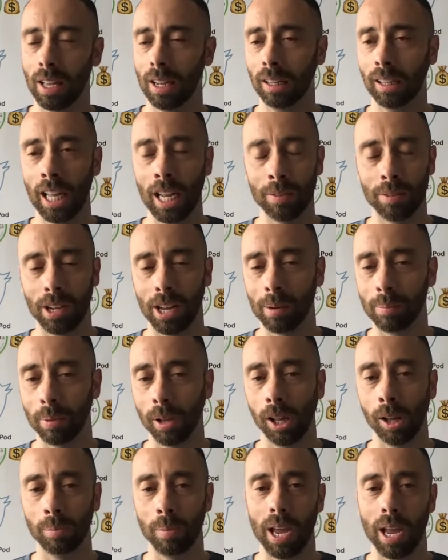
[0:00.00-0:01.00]
Le'Veon
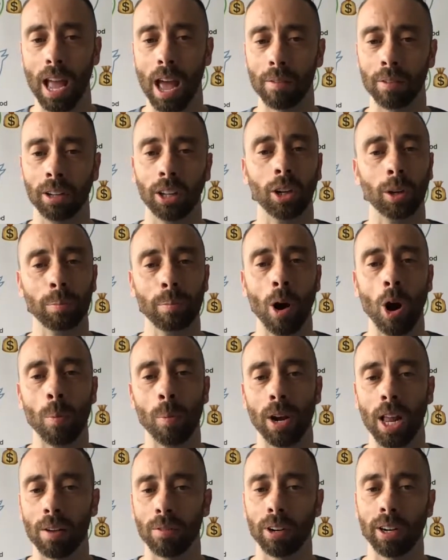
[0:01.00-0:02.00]
Bell may have a little
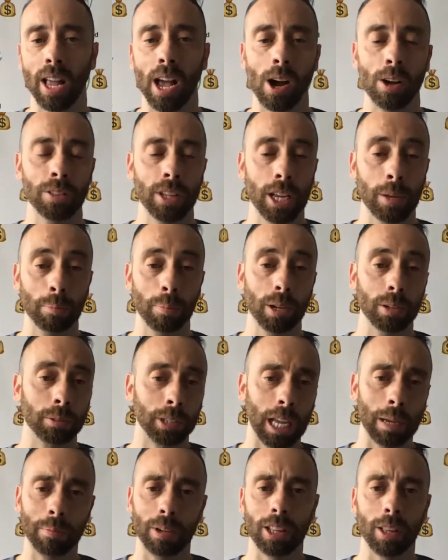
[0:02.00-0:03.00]
moment every now and then, but
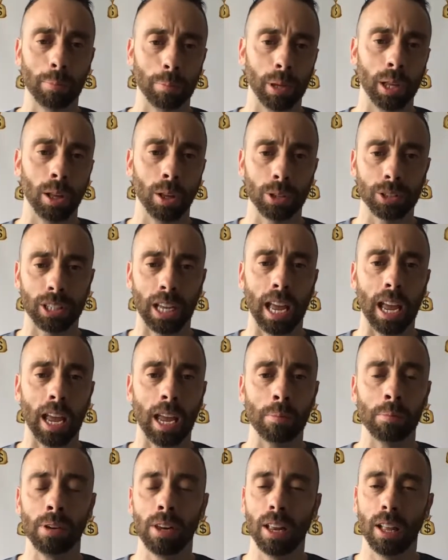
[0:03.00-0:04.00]
give me the Bills
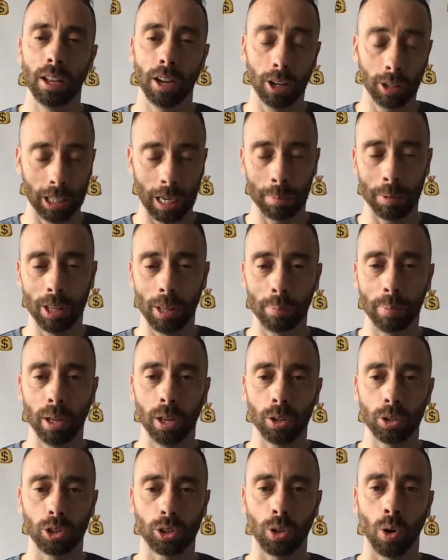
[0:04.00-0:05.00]
game, or give me the
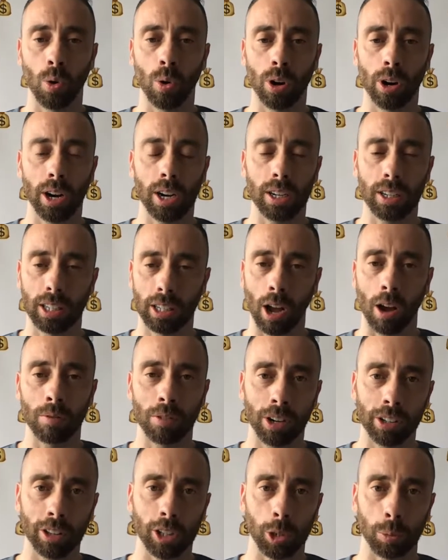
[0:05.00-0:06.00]
Bills scoring,
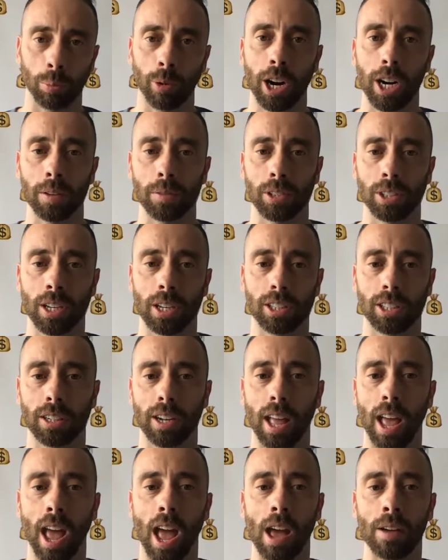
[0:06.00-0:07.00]
covering the spread of
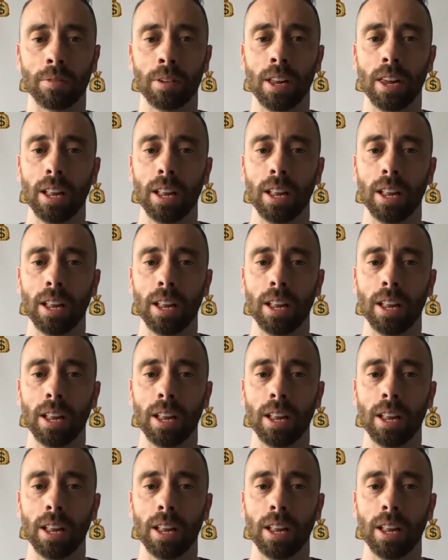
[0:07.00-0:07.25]
6.5.